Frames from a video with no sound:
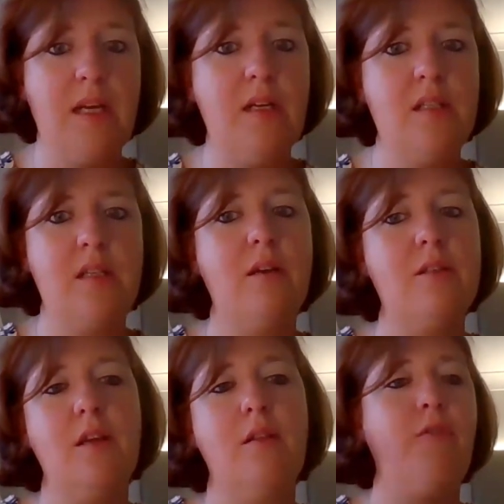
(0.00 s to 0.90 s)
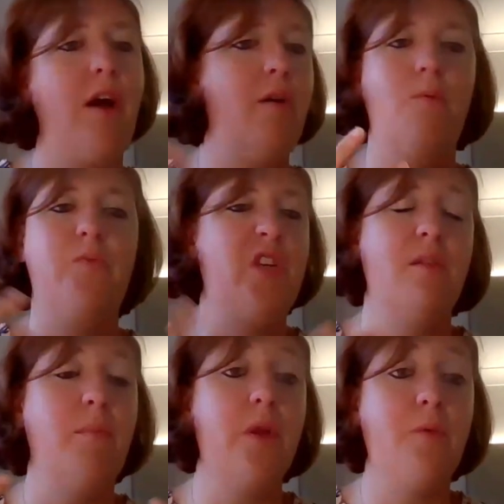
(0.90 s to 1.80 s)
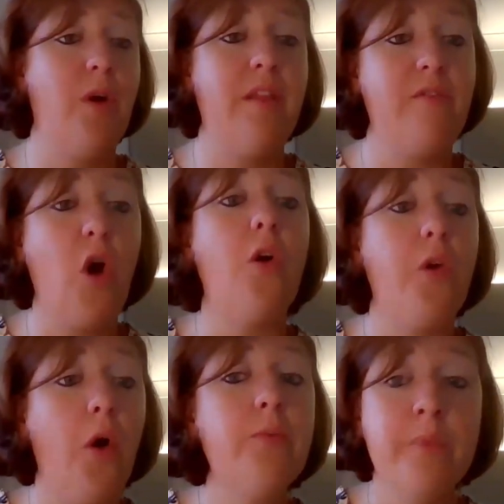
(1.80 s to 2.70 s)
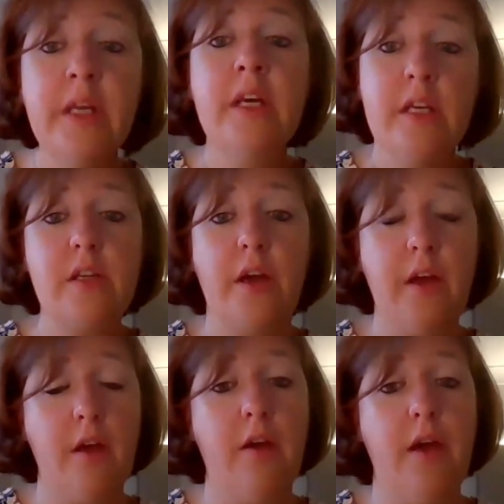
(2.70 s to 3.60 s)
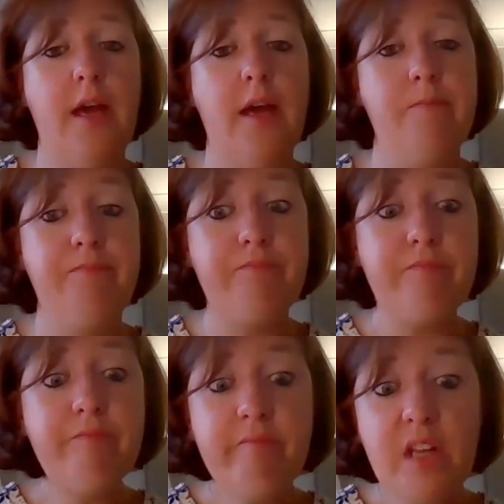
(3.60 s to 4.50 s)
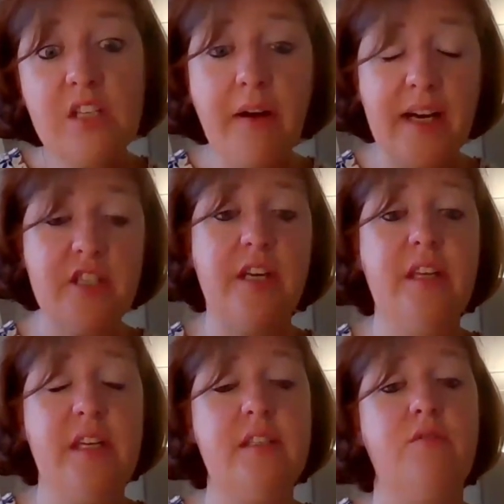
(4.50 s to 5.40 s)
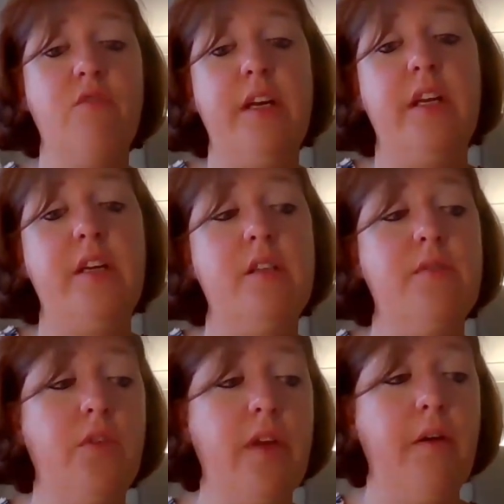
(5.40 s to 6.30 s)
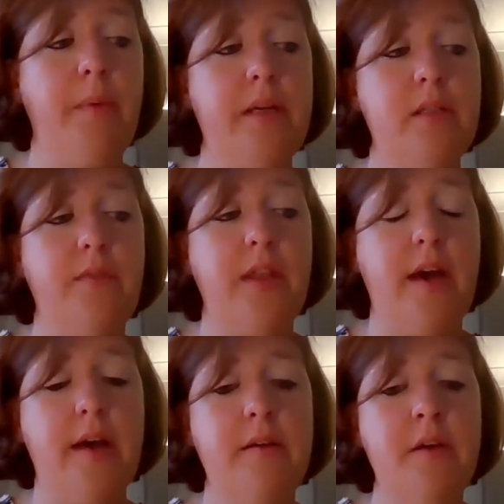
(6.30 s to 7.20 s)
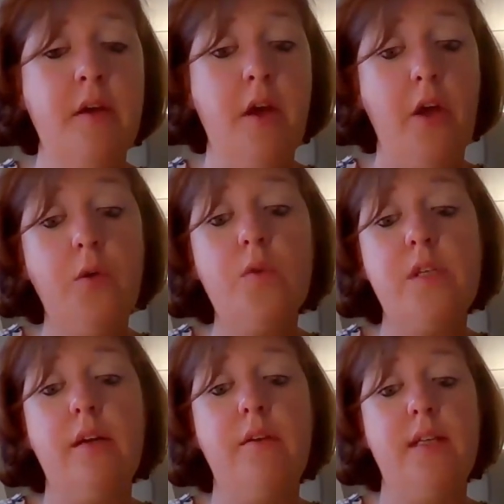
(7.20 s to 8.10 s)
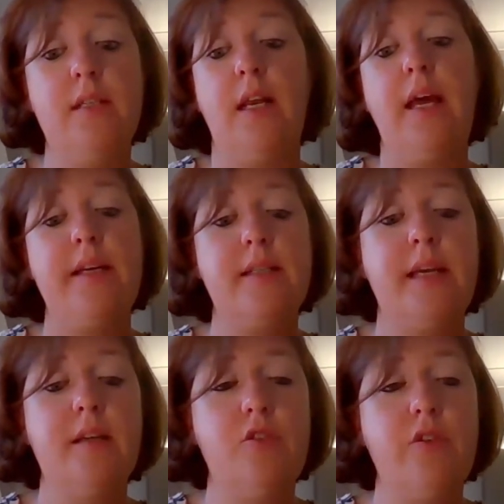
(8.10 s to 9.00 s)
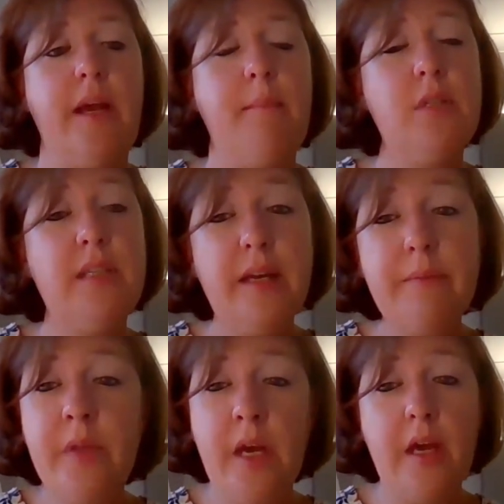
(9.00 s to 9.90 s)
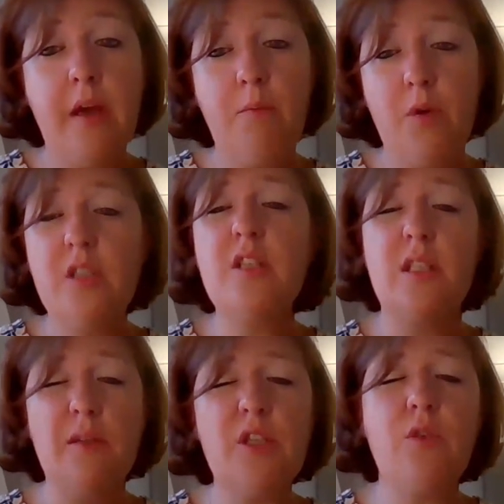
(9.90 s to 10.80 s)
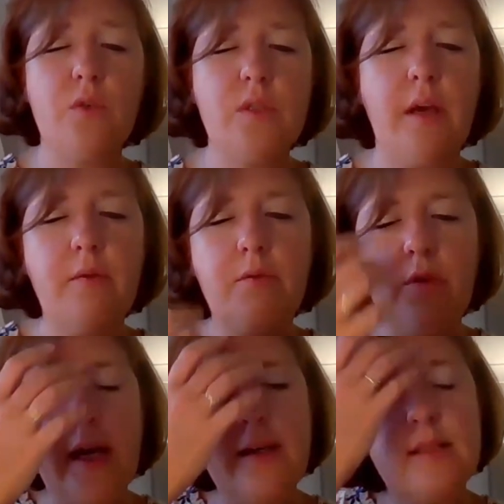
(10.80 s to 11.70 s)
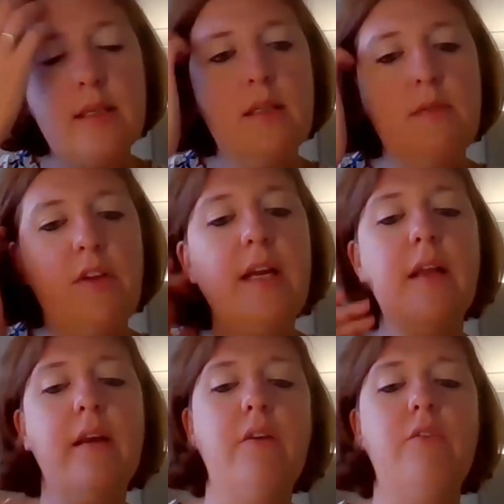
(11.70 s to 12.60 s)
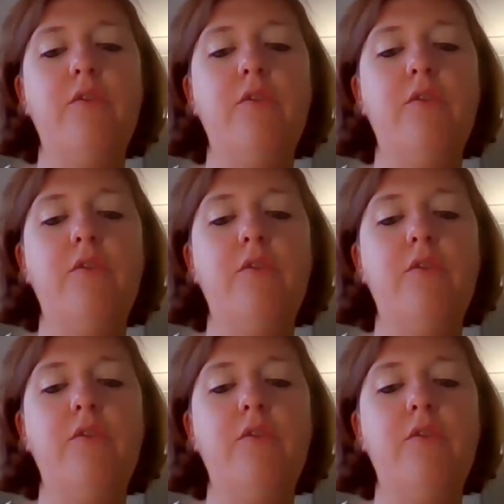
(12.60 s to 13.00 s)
beta cells to the point where they've got none. So actually, these are really useful therapies for that. And also it delays gastric emptying, which also creates this feeling of